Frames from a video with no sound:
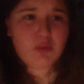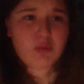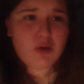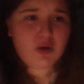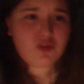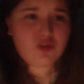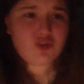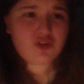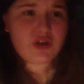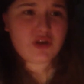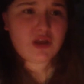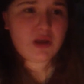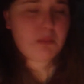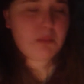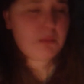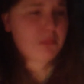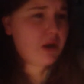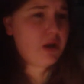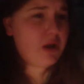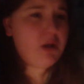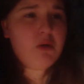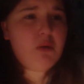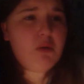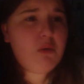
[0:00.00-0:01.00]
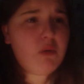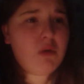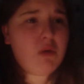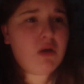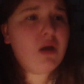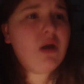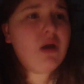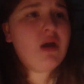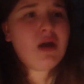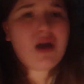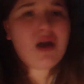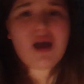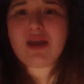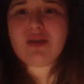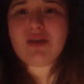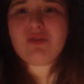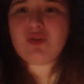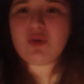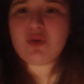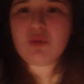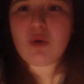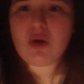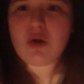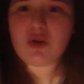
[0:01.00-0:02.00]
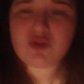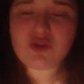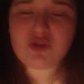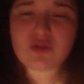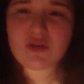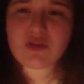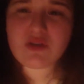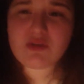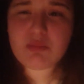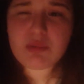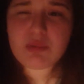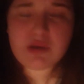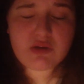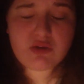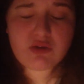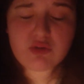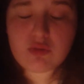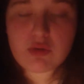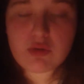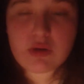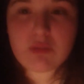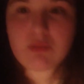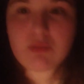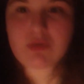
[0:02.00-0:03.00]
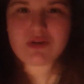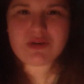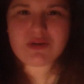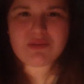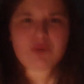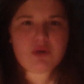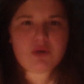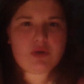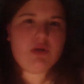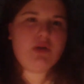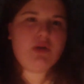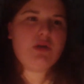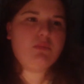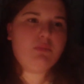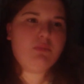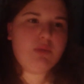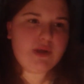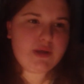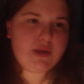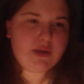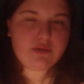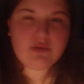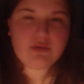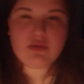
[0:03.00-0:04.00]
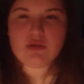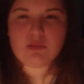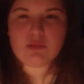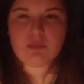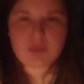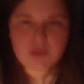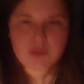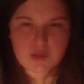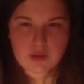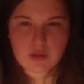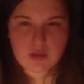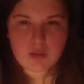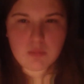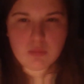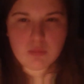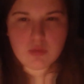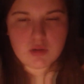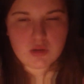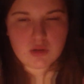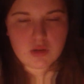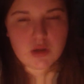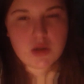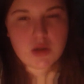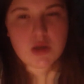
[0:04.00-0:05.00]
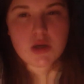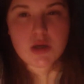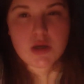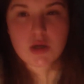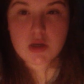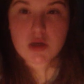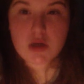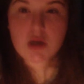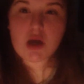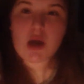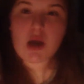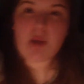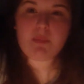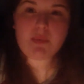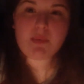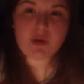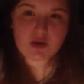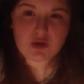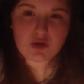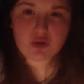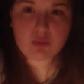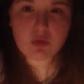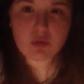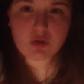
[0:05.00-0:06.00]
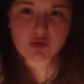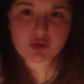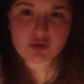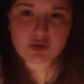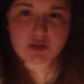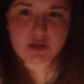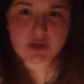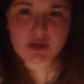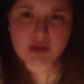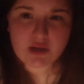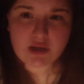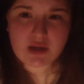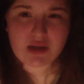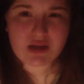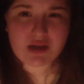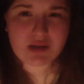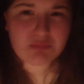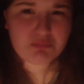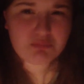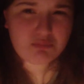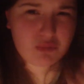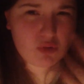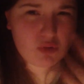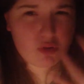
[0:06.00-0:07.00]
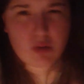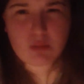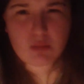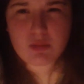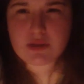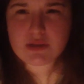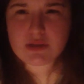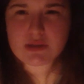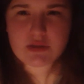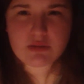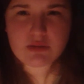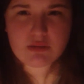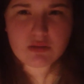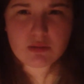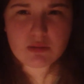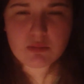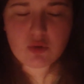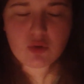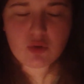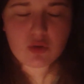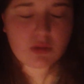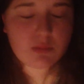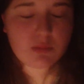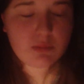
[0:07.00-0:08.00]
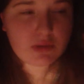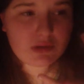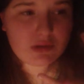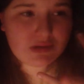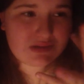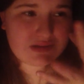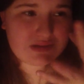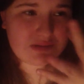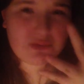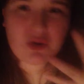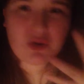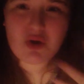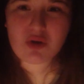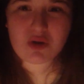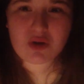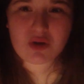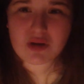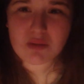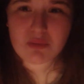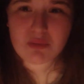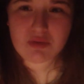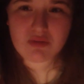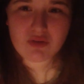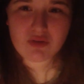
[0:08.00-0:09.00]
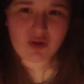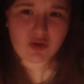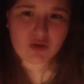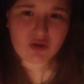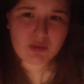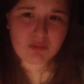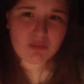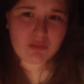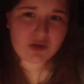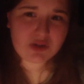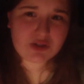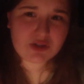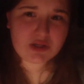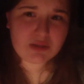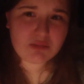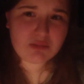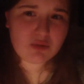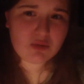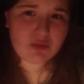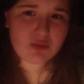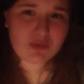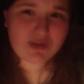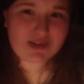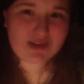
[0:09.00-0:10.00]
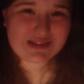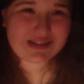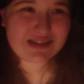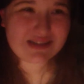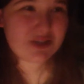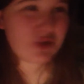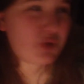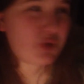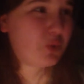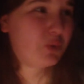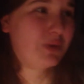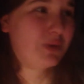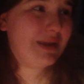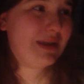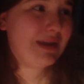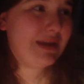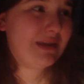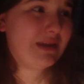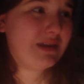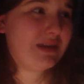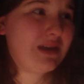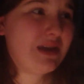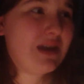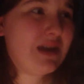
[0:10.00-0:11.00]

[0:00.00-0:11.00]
watching it, but no, I have to watch on this big screen, which I'm not going to complain because it's bigger, but I'm going to get to watching it, and I'll probably see you in the morning because I'm not going to be vlogging much anymore because it's too late,